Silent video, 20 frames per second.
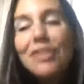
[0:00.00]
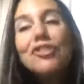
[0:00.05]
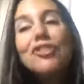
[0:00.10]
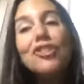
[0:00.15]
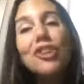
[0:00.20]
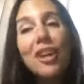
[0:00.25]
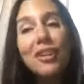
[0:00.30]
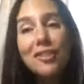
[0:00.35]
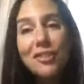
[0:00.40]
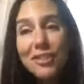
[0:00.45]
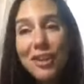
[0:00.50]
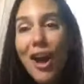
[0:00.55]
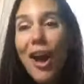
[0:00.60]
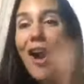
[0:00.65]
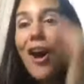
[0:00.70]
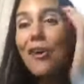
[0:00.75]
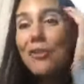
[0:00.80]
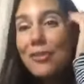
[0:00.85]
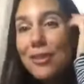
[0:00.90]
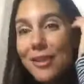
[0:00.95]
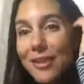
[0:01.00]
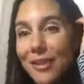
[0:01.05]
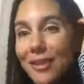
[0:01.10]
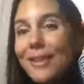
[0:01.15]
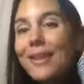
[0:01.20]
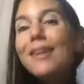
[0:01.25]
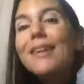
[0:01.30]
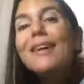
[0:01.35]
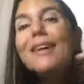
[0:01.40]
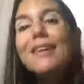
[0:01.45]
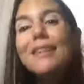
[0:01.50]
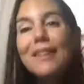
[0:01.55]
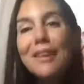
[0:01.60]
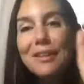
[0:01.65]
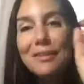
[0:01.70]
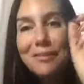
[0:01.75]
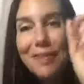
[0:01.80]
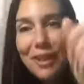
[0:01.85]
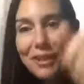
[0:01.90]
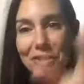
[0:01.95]
just know that
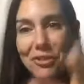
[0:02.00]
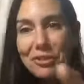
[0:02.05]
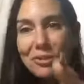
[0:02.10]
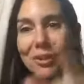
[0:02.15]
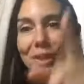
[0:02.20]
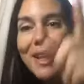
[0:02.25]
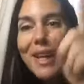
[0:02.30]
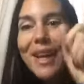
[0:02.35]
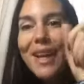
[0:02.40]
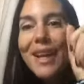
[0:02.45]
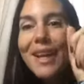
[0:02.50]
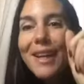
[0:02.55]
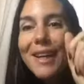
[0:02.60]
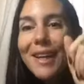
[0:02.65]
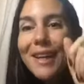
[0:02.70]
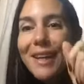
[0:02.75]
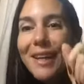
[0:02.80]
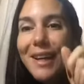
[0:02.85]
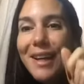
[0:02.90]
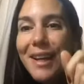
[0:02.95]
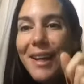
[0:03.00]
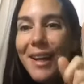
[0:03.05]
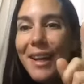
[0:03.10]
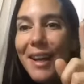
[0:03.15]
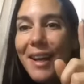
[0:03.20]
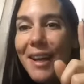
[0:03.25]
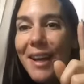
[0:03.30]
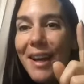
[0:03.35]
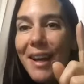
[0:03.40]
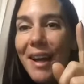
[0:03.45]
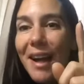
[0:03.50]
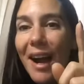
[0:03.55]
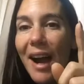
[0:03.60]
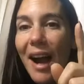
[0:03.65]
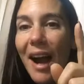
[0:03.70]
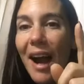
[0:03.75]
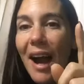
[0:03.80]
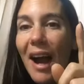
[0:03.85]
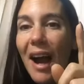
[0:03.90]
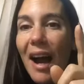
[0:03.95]
eventually
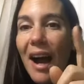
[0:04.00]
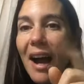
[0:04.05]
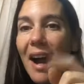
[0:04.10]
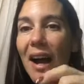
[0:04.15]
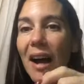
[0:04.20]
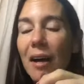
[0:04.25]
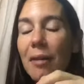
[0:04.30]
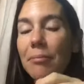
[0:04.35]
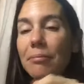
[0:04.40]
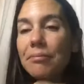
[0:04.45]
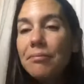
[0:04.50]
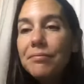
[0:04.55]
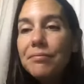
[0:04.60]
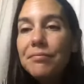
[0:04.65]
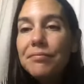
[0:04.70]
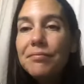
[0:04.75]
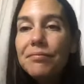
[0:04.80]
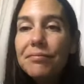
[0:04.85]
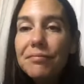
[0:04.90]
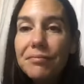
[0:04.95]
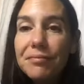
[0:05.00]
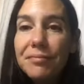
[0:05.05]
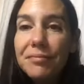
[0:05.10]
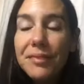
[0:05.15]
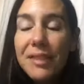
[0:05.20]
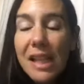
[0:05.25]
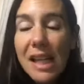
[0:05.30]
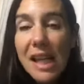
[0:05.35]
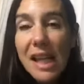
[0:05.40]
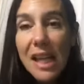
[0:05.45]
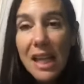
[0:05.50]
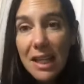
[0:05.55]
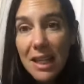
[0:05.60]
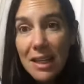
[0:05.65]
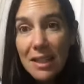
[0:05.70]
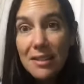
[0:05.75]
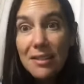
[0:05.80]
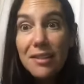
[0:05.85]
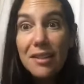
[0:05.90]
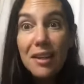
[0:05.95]
um, it
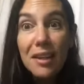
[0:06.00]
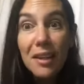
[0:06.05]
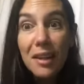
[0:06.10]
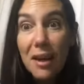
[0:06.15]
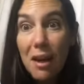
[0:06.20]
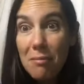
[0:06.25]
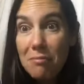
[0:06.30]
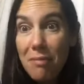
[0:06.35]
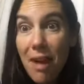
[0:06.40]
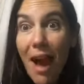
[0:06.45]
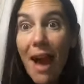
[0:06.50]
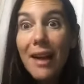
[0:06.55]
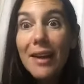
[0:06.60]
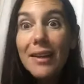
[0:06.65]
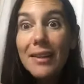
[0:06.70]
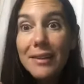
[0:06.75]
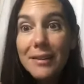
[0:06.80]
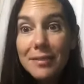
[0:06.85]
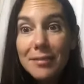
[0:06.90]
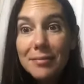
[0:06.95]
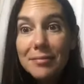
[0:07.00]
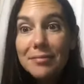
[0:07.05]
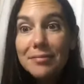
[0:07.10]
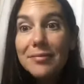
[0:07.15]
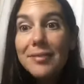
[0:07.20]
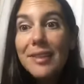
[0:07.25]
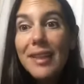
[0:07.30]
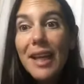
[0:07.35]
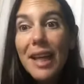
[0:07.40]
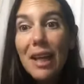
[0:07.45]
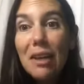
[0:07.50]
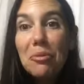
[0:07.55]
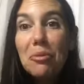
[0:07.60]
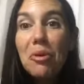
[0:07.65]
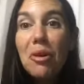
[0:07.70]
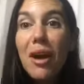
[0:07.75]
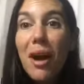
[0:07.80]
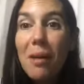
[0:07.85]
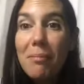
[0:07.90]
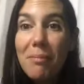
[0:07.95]
is going to come back. It
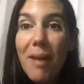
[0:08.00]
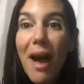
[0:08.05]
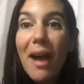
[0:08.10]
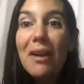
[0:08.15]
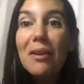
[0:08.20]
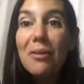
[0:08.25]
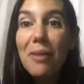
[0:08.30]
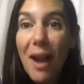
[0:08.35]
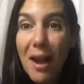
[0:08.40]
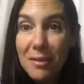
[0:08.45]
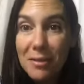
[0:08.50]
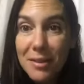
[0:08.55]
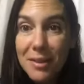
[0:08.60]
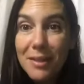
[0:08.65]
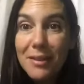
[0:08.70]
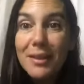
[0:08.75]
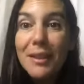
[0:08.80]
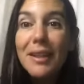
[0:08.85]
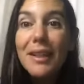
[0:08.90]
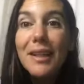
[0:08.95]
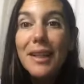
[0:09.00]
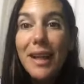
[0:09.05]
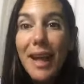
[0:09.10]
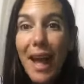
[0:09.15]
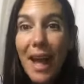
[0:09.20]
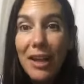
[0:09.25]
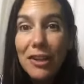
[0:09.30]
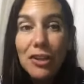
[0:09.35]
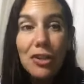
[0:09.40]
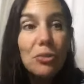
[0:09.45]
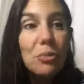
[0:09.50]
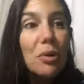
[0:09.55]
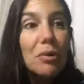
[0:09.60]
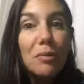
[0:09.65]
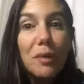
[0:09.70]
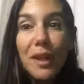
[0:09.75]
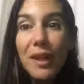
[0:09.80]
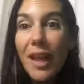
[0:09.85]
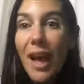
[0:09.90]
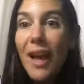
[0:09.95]
will come back around. And you will
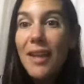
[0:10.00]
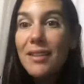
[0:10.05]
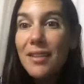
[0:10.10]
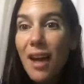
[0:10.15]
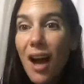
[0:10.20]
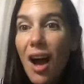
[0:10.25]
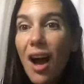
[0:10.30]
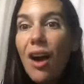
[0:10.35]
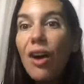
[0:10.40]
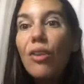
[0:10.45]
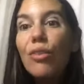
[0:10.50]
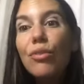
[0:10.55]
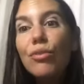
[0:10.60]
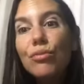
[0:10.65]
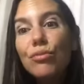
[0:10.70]
realize, oh,